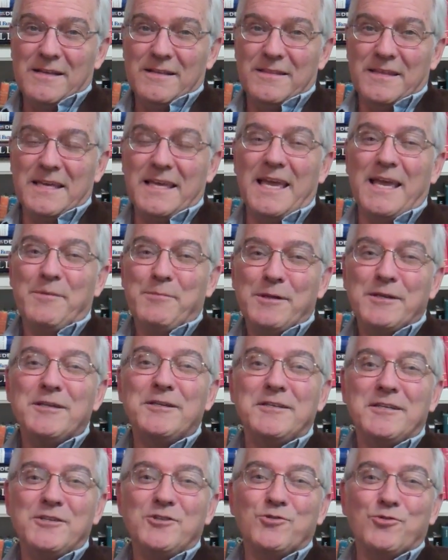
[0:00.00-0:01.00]
They came into
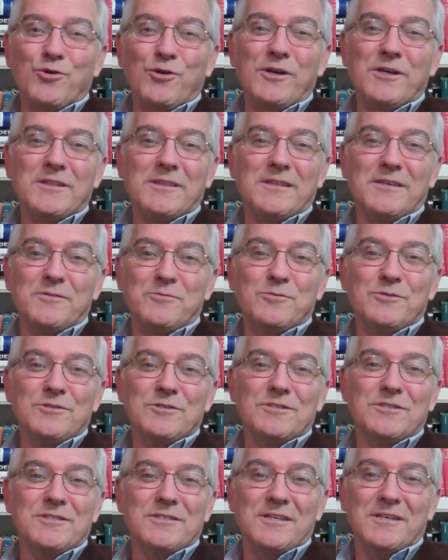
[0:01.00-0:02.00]
Detroit. They
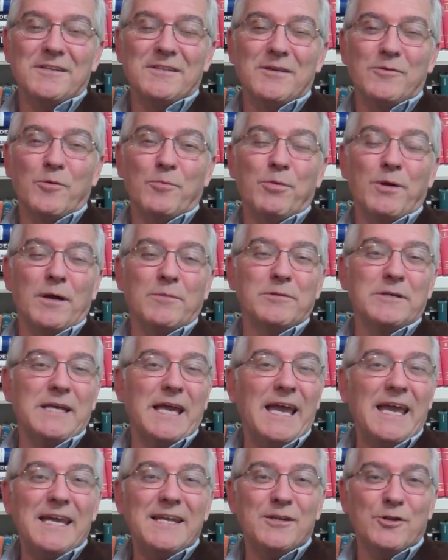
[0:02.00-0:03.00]
were probably
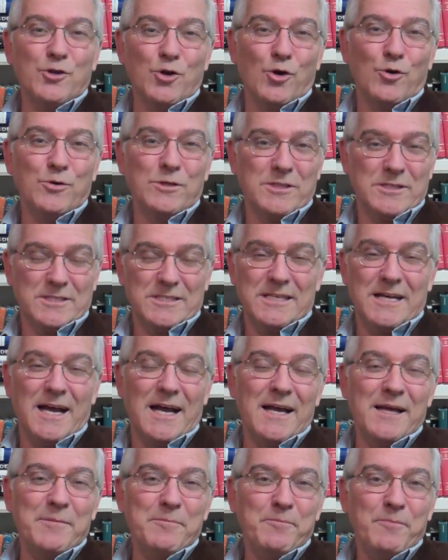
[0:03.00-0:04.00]
8-0 at the
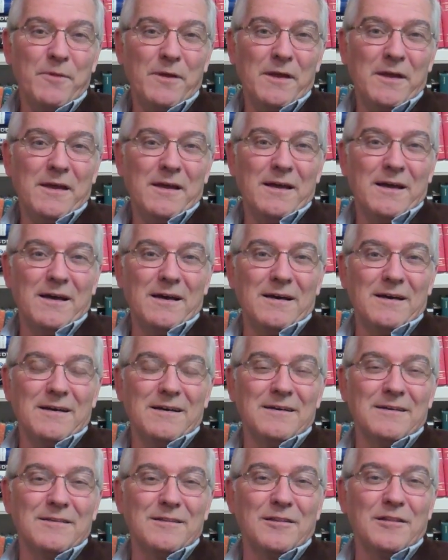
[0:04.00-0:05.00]
time.
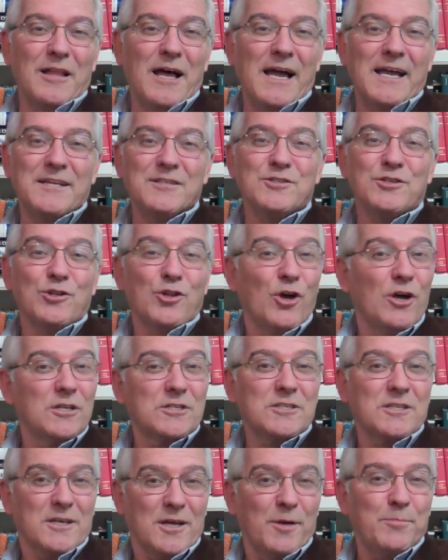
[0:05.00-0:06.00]
The Lions had
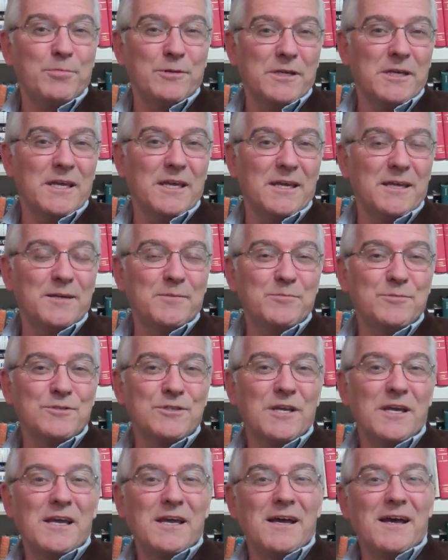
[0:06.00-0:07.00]
lost a couple of
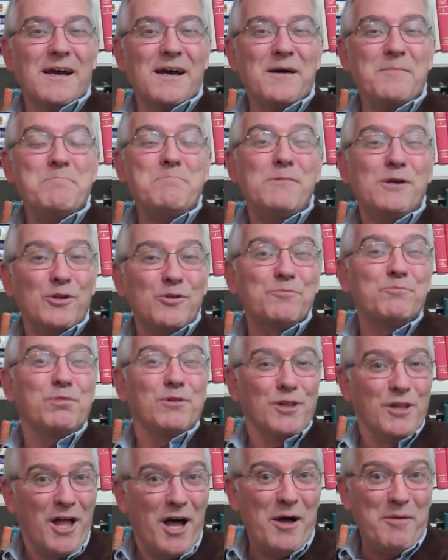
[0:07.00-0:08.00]
games. Milt
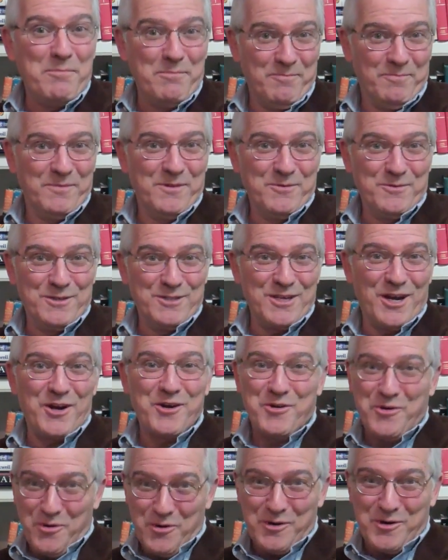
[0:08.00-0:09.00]
Plum was
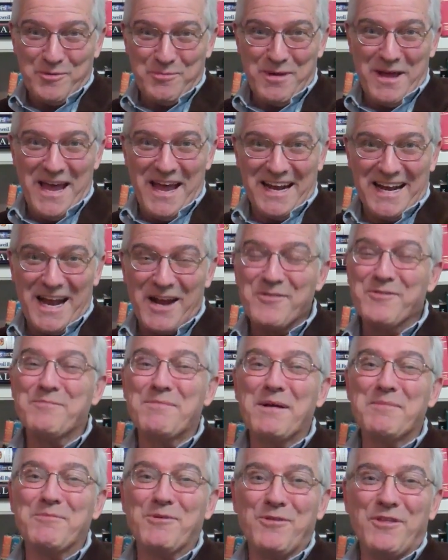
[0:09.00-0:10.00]
our quarterback. I
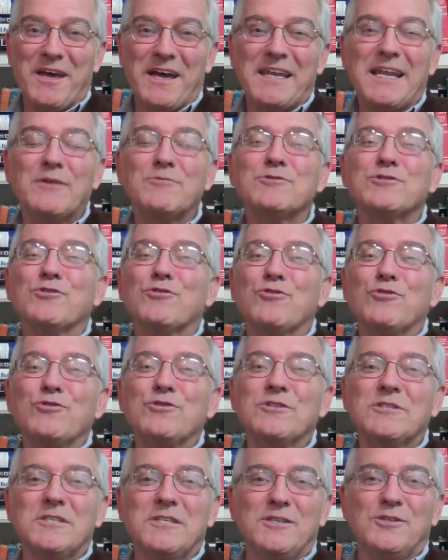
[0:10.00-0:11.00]
remember that. I was a
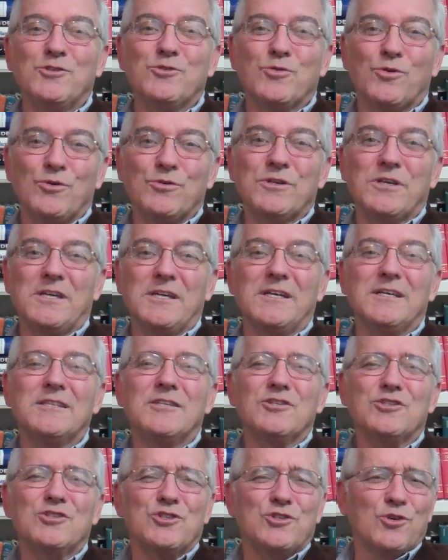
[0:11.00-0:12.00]
13-year-old
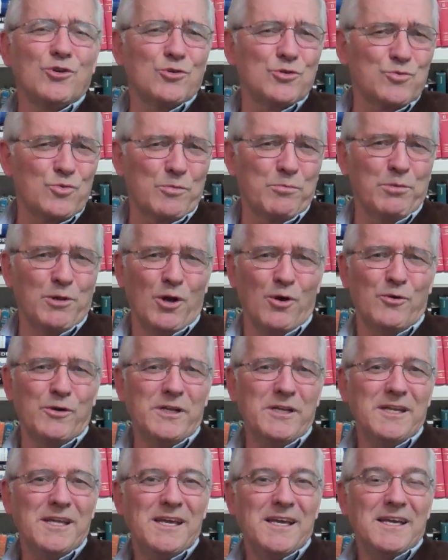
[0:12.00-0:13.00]
kid. The snows were
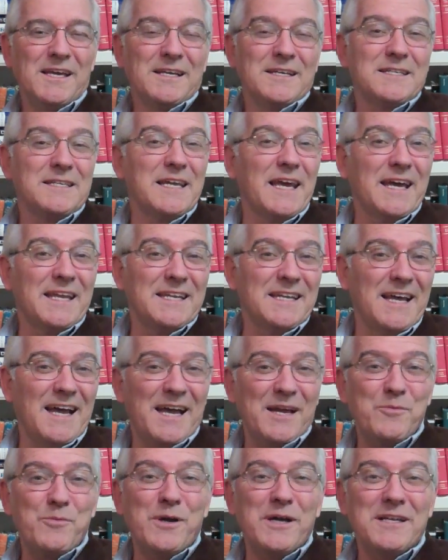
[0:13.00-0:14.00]
blowing. Dad and
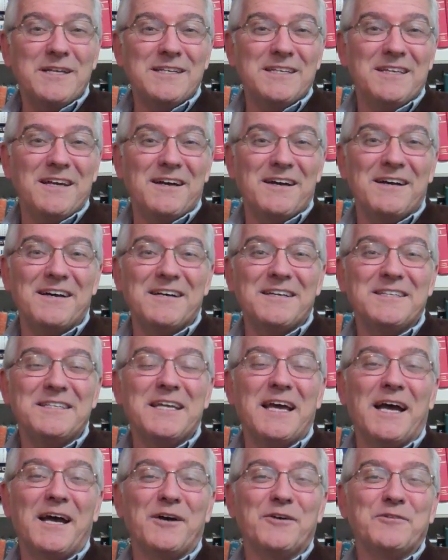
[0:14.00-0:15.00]
I went
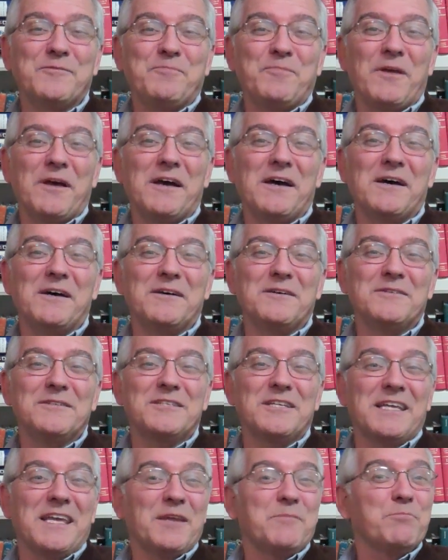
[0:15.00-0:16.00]
down
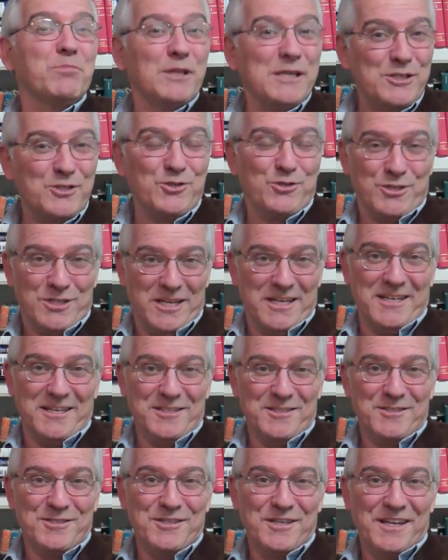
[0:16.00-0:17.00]
to get bleacher
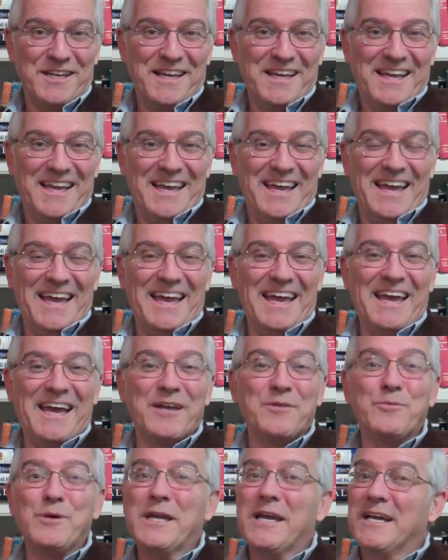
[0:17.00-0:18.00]
tickets,
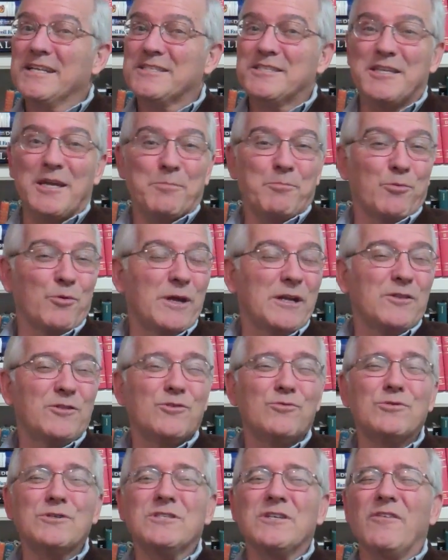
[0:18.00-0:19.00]
and we got separated.
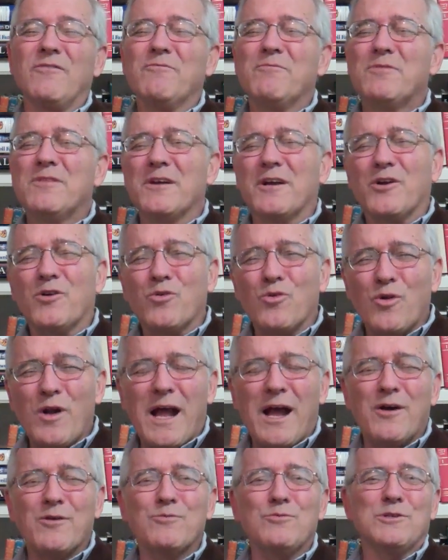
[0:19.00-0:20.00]
The
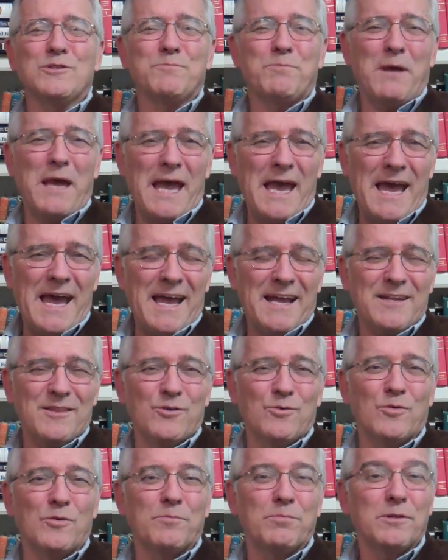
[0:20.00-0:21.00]
crowd was packed.
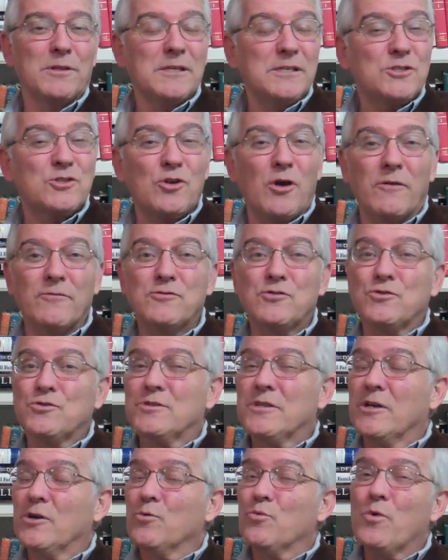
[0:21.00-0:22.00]
There were police
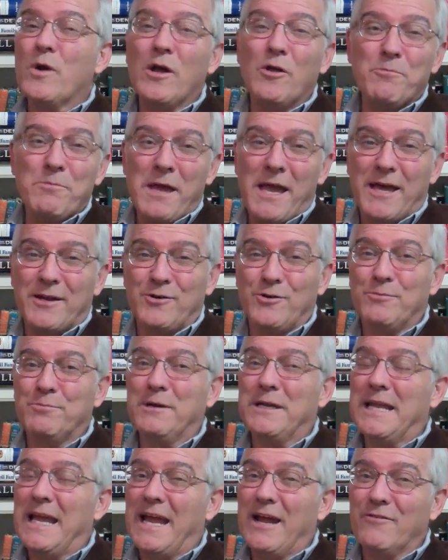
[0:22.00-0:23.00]
officers there, well-mannered,
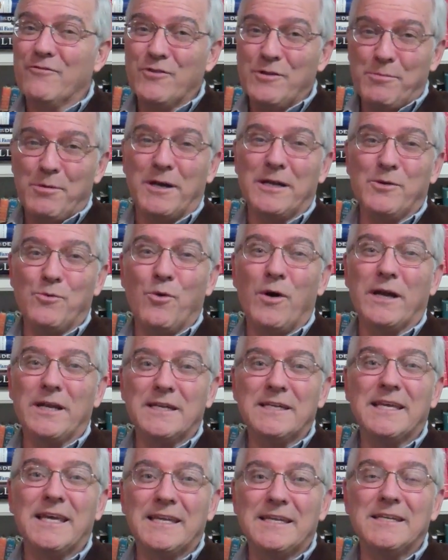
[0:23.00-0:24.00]
but everybody
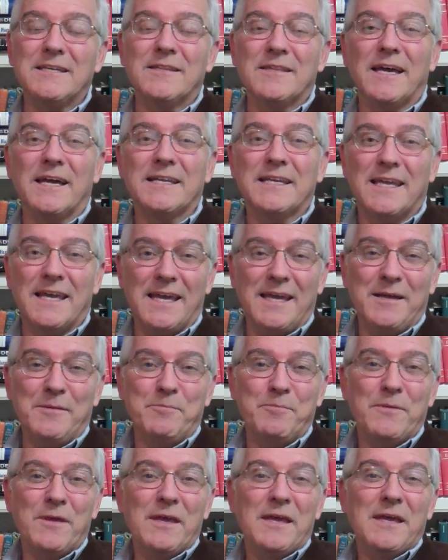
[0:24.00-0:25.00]
wanted to get into that game.